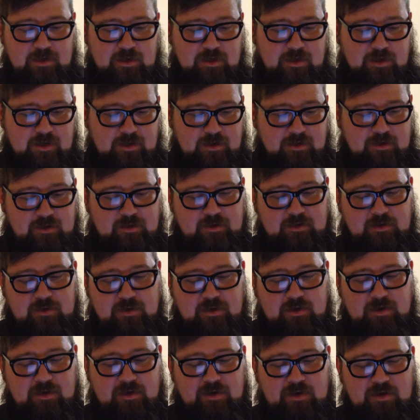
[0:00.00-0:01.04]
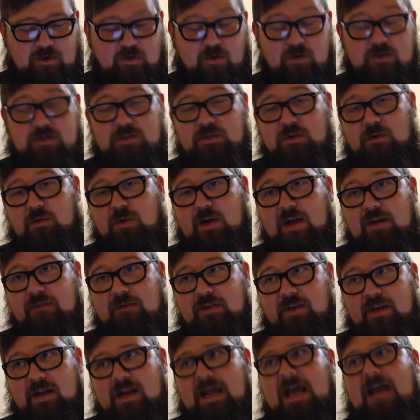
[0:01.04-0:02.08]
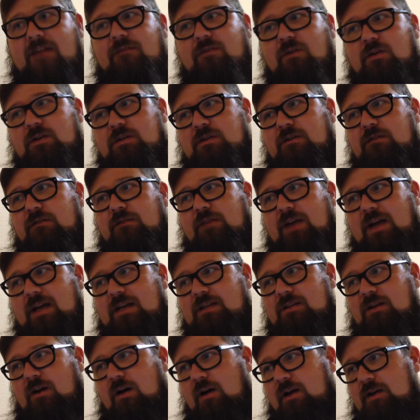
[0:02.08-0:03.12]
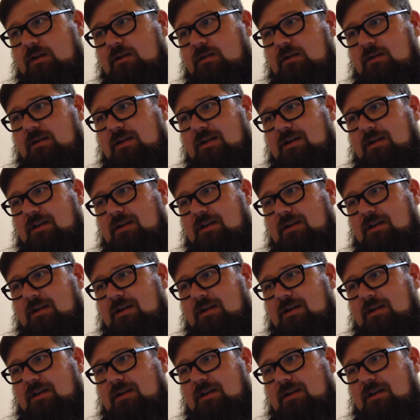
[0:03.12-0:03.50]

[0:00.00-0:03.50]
and also having an adverse effect on